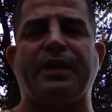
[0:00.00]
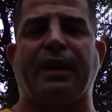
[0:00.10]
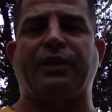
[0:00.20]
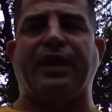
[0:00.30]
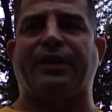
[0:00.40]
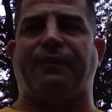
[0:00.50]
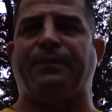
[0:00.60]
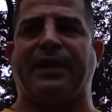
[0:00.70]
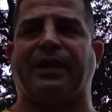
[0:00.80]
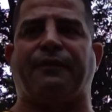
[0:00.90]

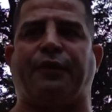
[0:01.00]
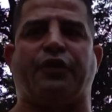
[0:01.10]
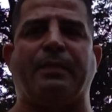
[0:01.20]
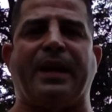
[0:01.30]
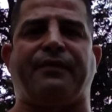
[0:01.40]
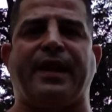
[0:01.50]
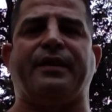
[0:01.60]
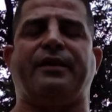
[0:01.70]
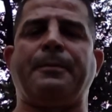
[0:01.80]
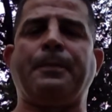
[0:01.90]
That's like the first main event.
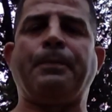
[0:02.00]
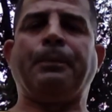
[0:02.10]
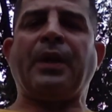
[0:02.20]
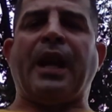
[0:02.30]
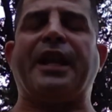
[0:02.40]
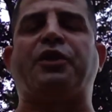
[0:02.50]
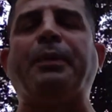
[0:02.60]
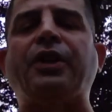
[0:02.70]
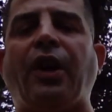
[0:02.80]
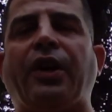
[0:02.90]
And it's
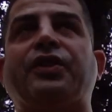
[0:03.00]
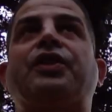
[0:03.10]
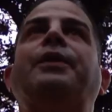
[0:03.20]
because